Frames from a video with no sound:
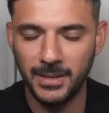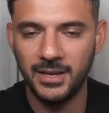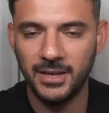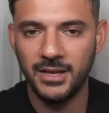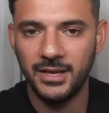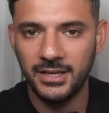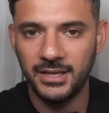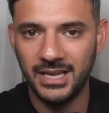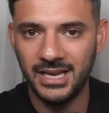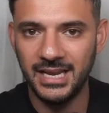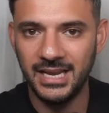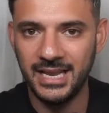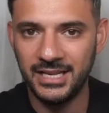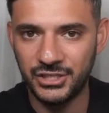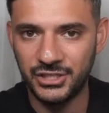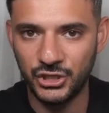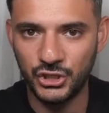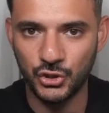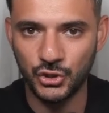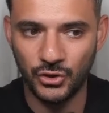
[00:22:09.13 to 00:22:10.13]
You need
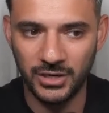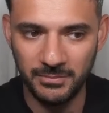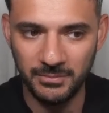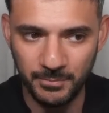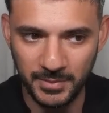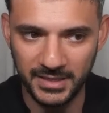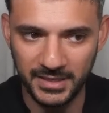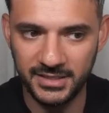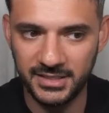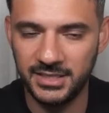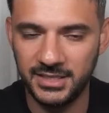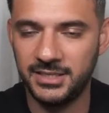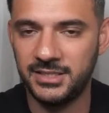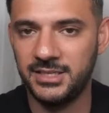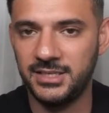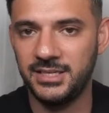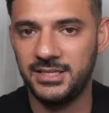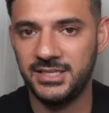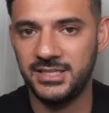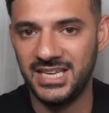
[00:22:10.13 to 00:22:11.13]
to join
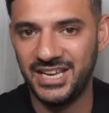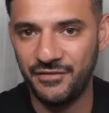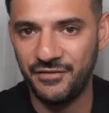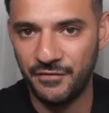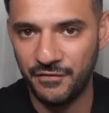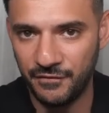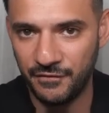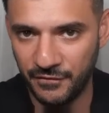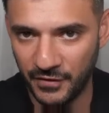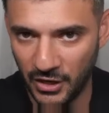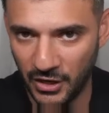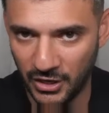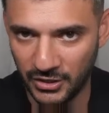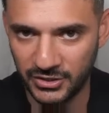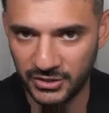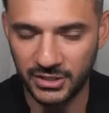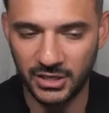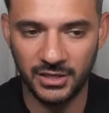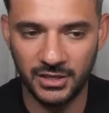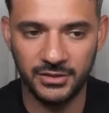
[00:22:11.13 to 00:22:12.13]
BTCC
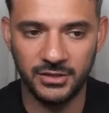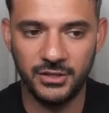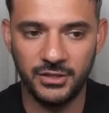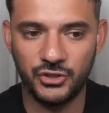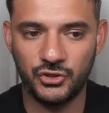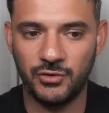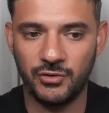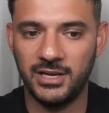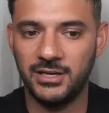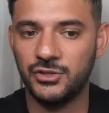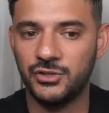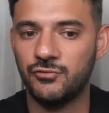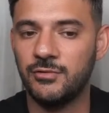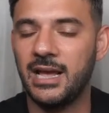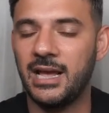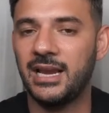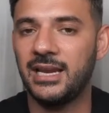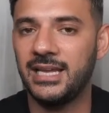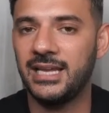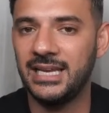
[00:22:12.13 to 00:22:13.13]
first under the Traders
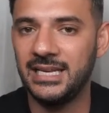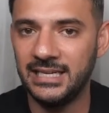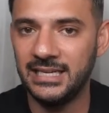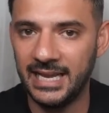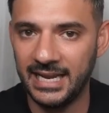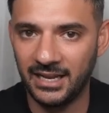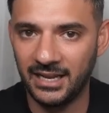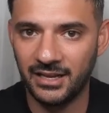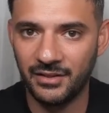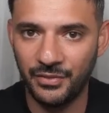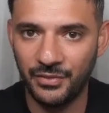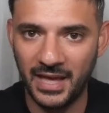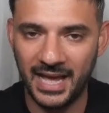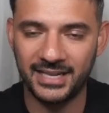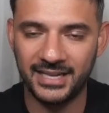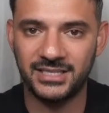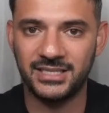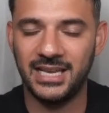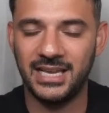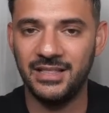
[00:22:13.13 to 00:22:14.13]
Reality link.
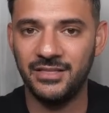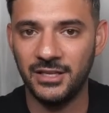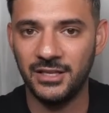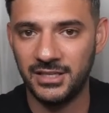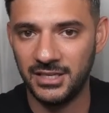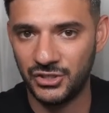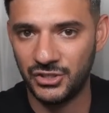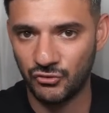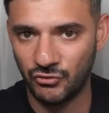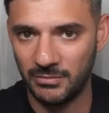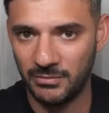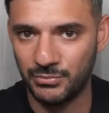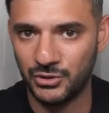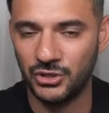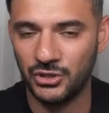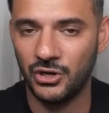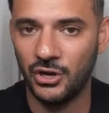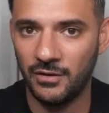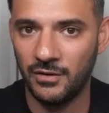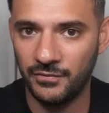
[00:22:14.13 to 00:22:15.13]
That's in the
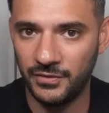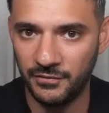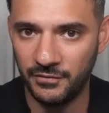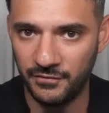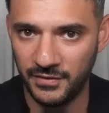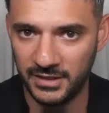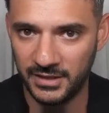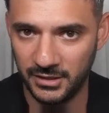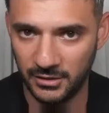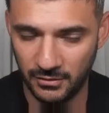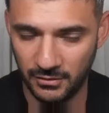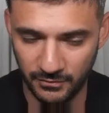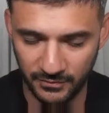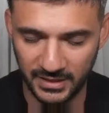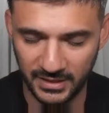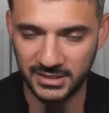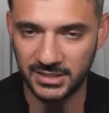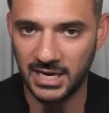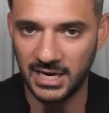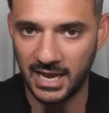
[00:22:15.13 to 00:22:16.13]
description of the video of
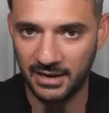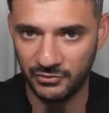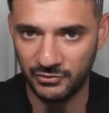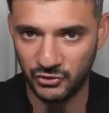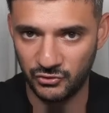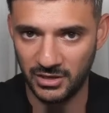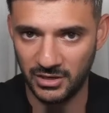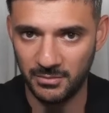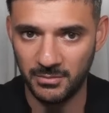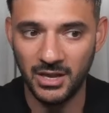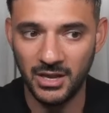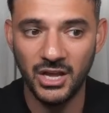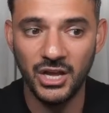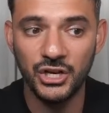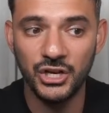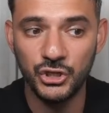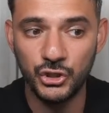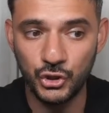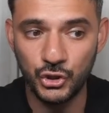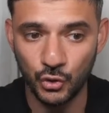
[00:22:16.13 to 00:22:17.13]
this live stream.
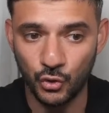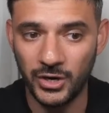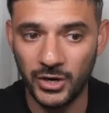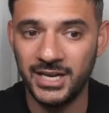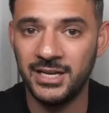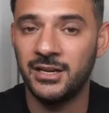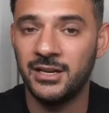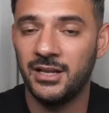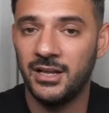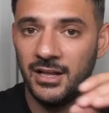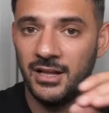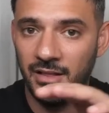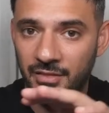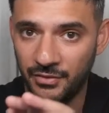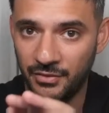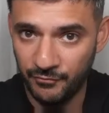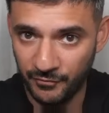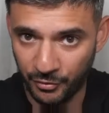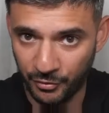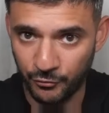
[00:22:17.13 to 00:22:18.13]
Join
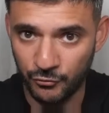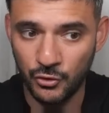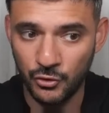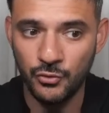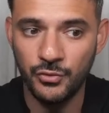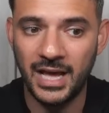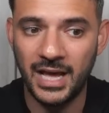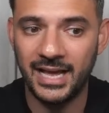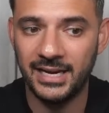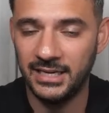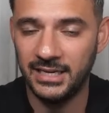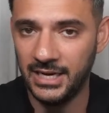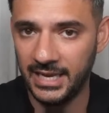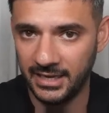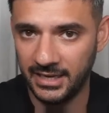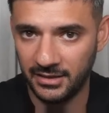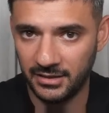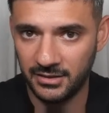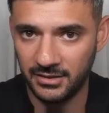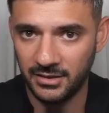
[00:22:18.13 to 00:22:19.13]
through that
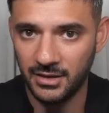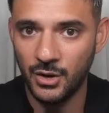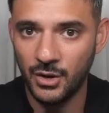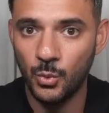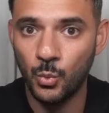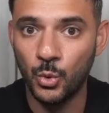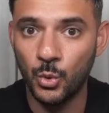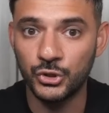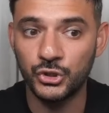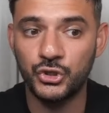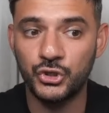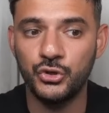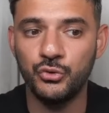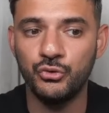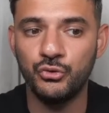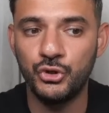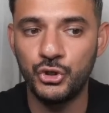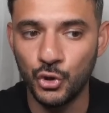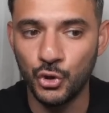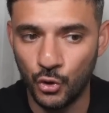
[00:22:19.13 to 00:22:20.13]
link. Once you
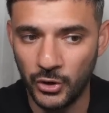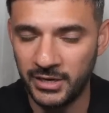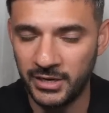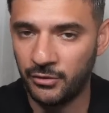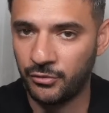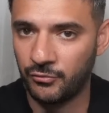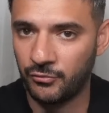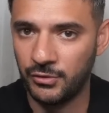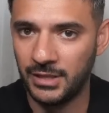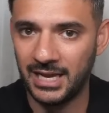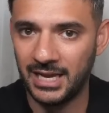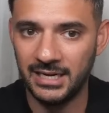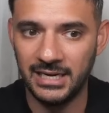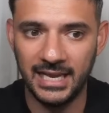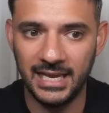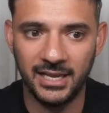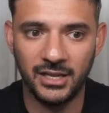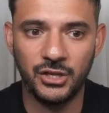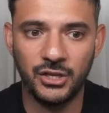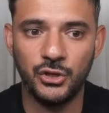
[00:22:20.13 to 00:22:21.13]
join through that
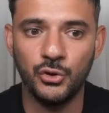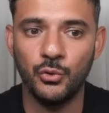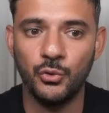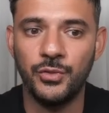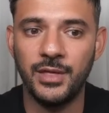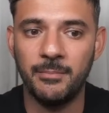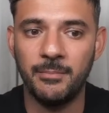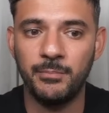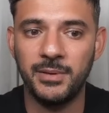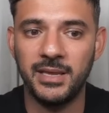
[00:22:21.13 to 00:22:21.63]
link, you'll then be